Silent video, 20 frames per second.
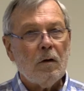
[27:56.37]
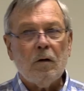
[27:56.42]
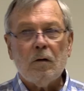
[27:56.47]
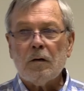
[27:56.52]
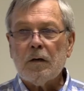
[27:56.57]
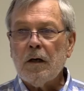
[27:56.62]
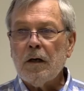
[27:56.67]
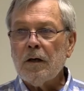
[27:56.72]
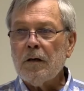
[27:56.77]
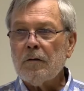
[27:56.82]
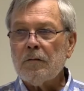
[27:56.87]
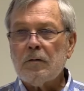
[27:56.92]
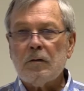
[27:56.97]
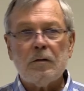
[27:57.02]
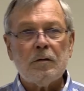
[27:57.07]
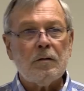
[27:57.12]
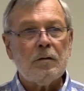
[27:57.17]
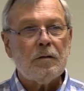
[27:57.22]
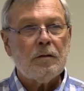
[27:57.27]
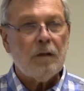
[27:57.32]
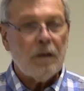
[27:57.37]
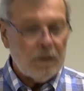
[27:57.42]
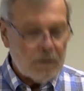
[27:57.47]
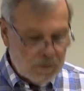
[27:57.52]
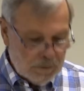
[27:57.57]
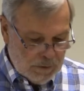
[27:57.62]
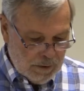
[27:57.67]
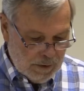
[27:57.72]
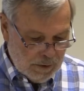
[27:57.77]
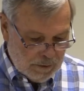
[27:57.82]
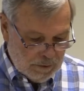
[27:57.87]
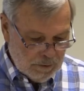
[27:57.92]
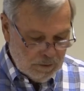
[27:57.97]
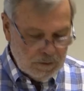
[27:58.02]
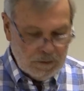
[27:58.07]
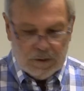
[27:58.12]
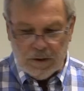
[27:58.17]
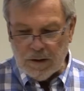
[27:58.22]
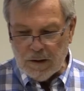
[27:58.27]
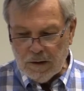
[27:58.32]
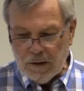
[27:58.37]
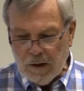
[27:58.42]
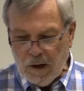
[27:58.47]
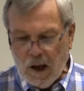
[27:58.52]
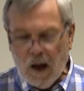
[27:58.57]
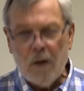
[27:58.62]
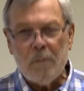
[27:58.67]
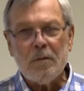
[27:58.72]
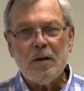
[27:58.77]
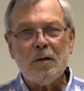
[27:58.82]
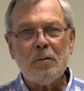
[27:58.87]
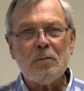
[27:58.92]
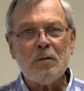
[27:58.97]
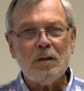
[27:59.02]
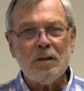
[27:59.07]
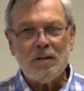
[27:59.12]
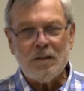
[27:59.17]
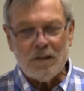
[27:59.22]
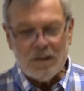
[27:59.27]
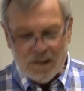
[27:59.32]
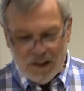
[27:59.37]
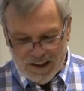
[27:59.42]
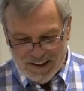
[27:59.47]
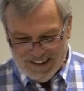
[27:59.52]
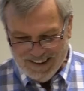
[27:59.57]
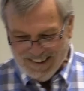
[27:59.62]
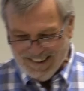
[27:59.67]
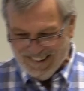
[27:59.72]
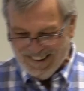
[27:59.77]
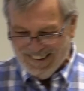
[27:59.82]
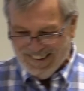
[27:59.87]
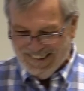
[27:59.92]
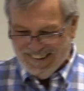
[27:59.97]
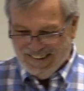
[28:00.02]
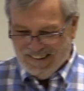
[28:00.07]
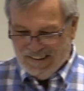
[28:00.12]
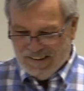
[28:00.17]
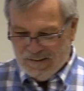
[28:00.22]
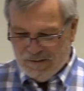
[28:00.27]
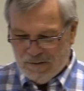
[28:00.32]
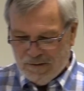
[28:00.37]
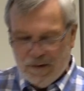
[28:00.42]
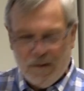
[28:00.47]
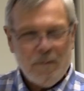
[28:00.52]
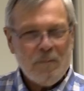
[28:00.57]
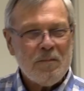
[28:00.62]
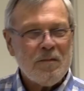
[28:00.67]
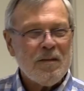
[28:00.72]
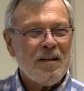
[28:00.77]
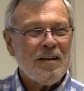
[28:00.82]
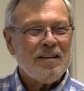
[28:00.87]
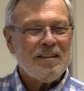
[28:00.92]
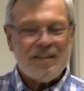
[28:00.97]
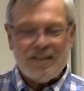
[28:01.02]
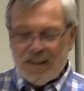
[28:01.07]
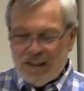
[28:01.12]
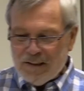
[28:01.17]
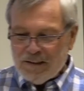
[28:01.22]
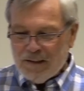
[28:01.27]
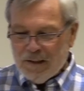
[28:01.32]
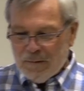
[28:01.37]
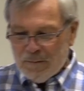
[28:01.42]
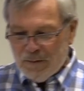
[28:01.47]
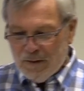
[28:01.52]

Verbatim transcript: okay, test takers, how many bridges? 60